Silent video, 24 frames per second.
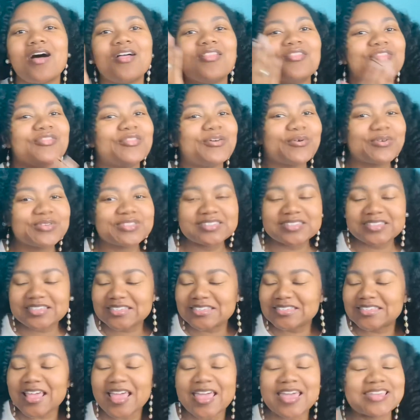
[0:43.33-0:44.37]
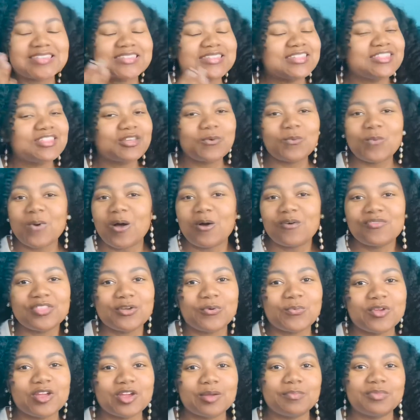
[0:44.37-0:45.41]
the success and the wealth that
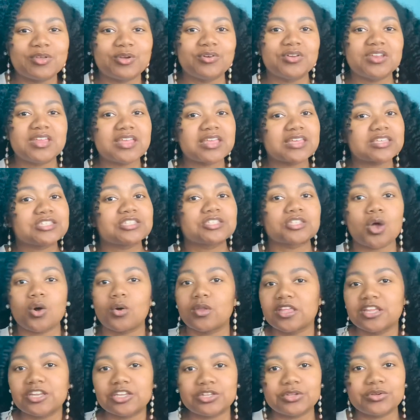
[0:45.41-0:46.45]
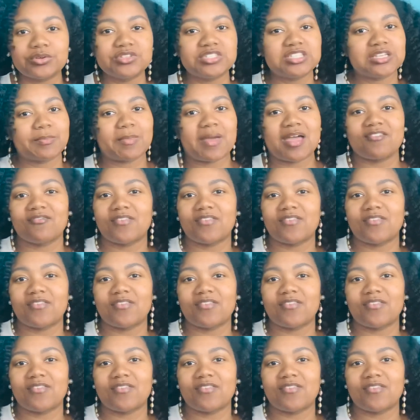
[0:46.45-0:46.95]
we are building is solely due to my